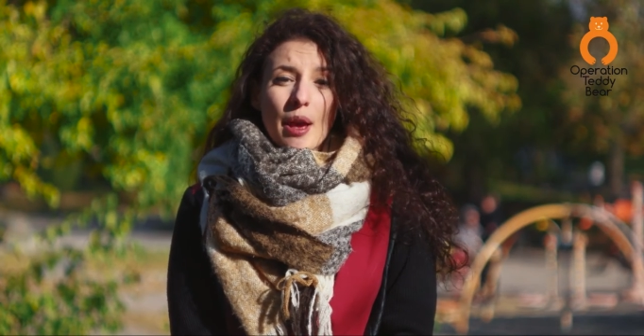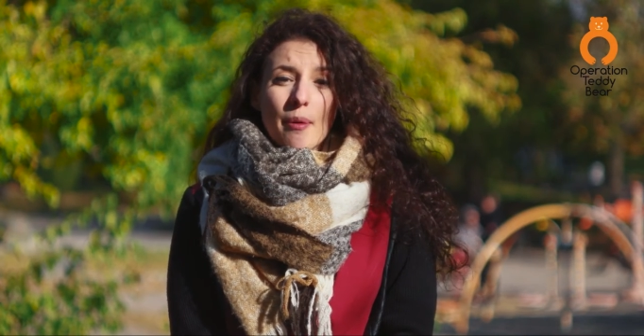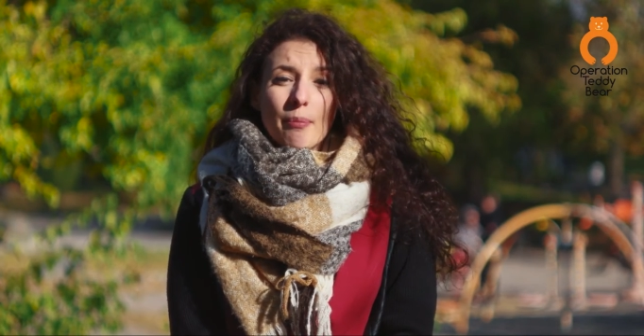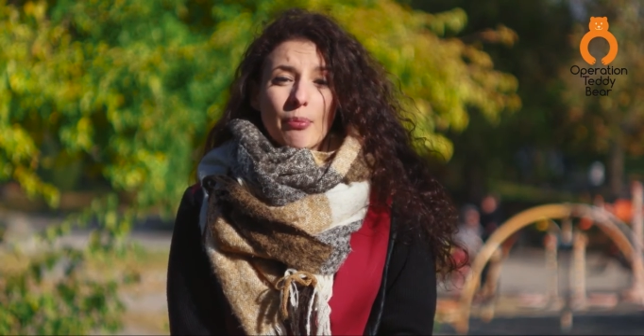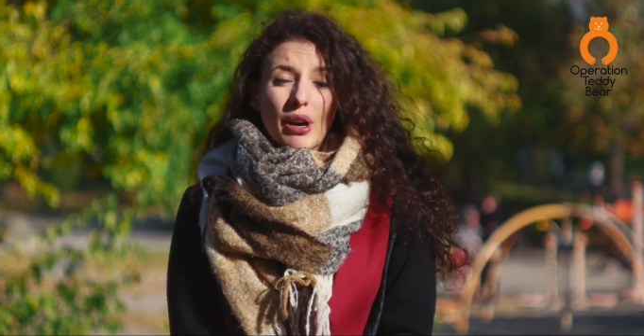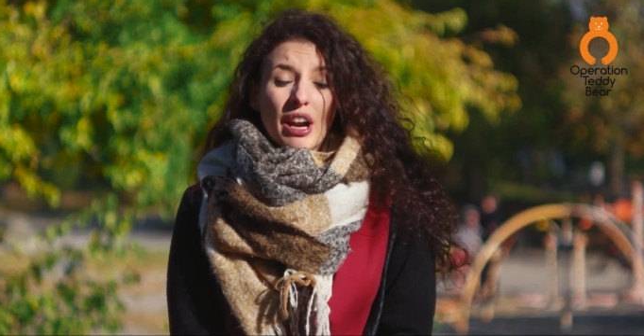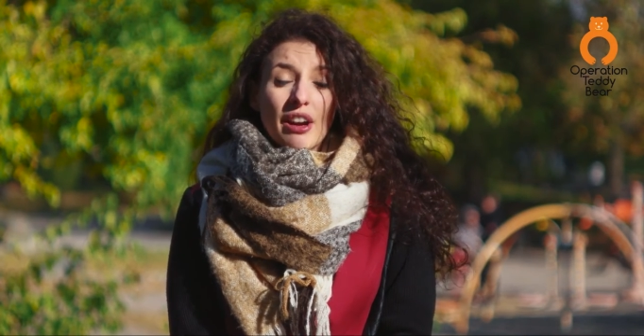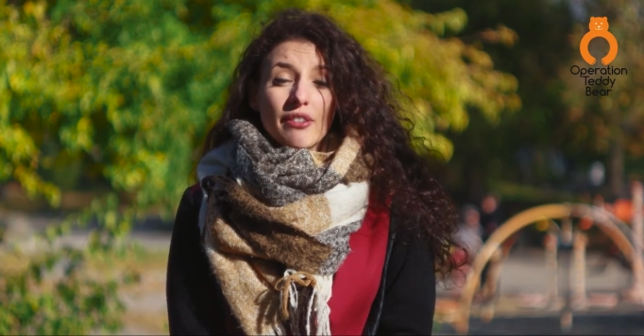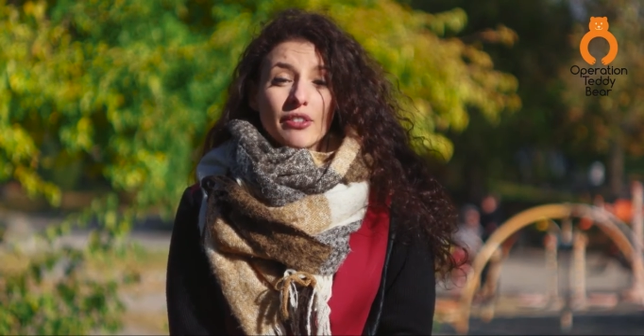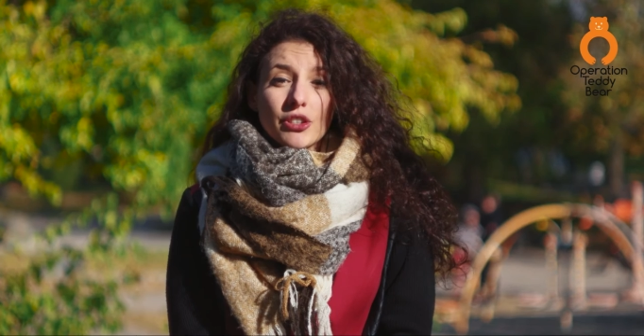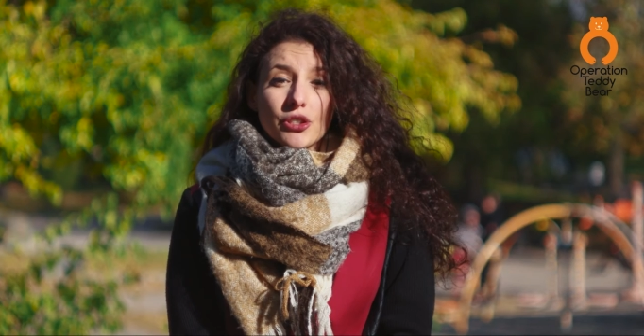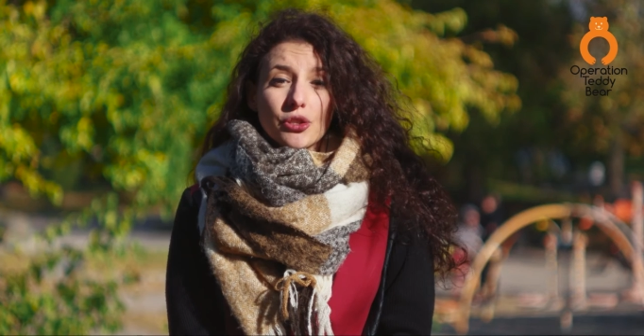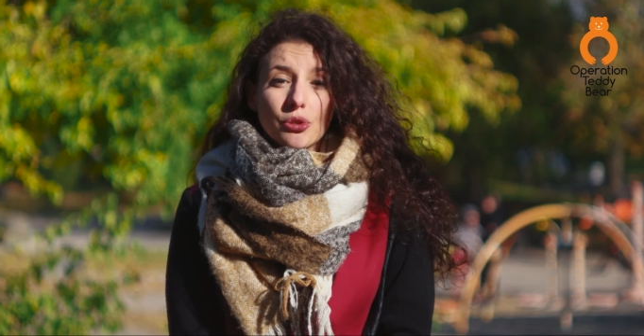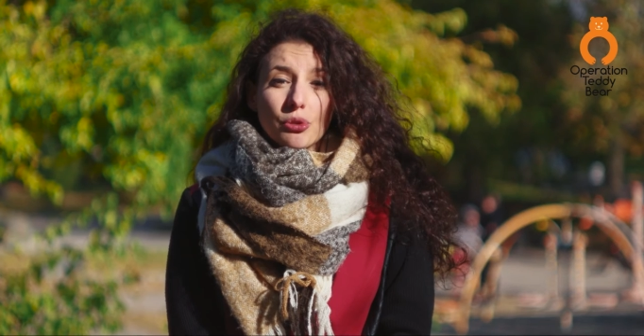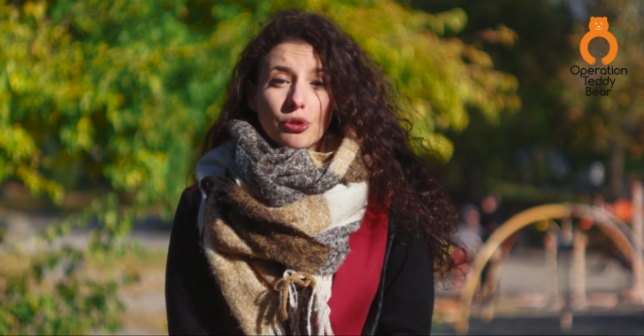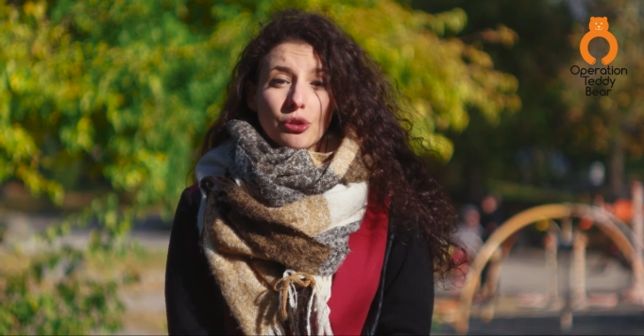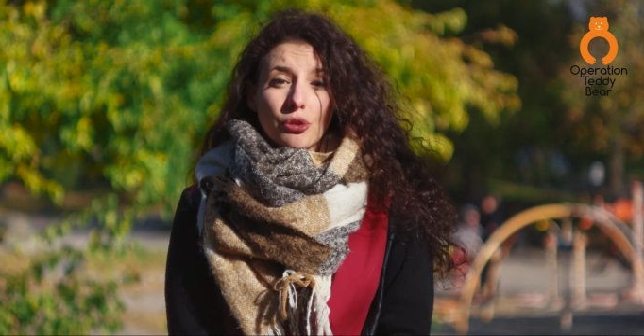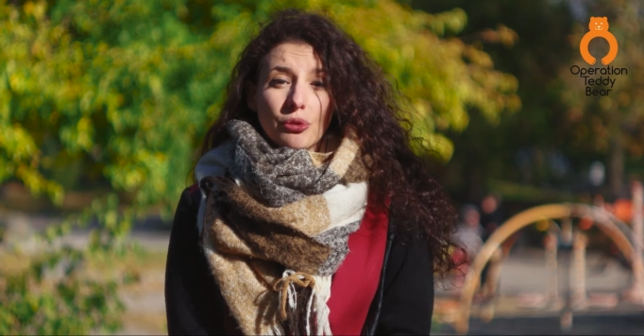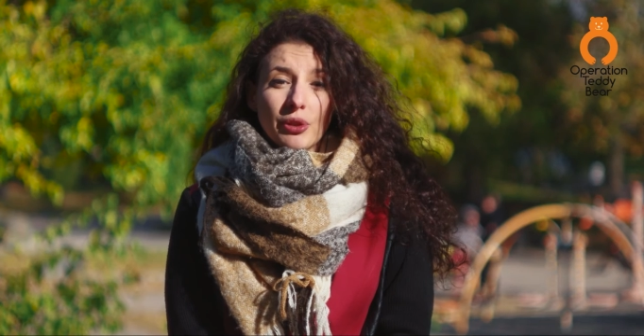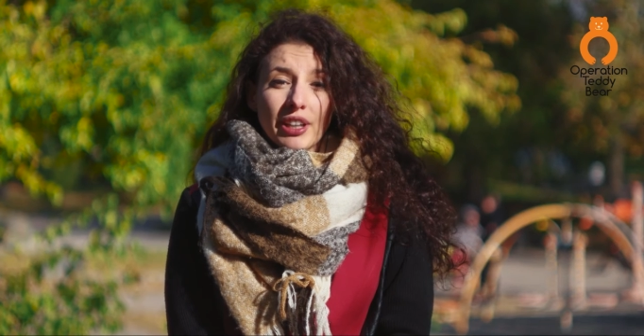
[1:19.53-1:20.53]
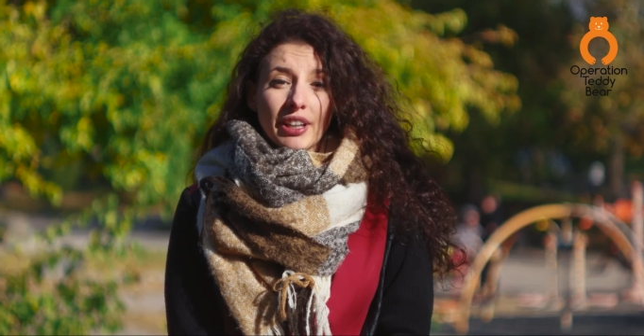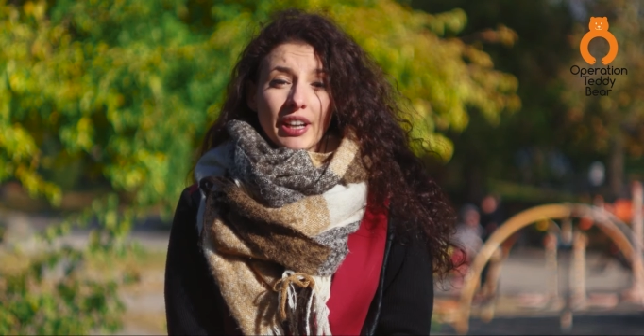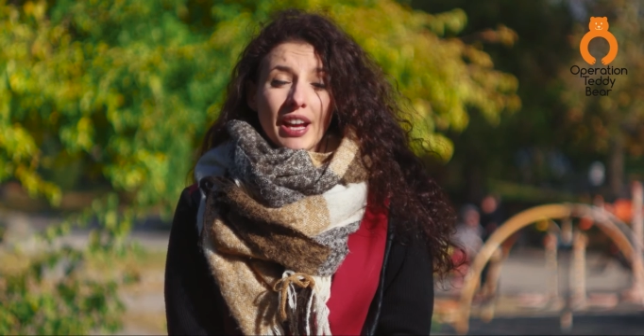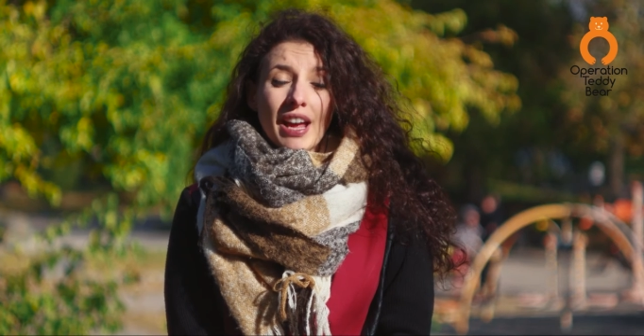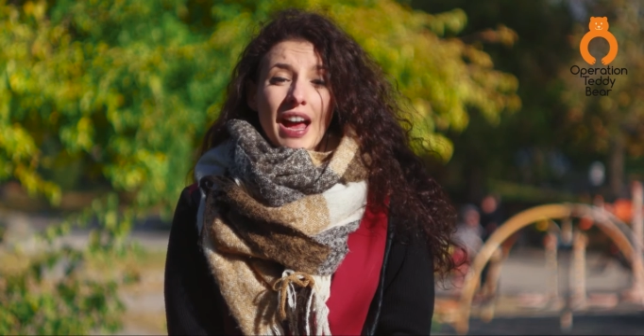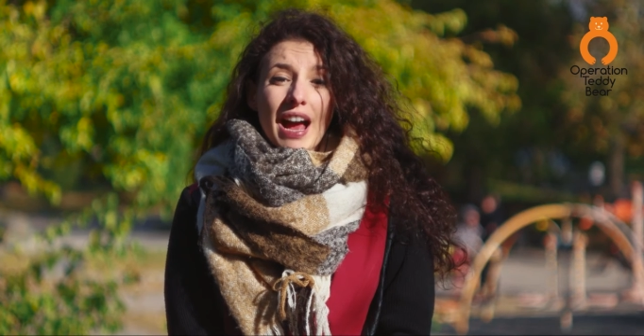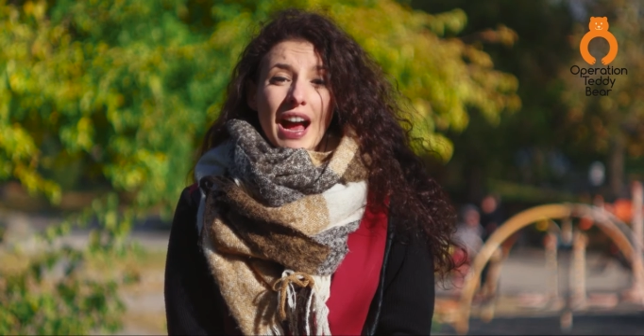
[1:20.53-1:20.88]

private tutoring,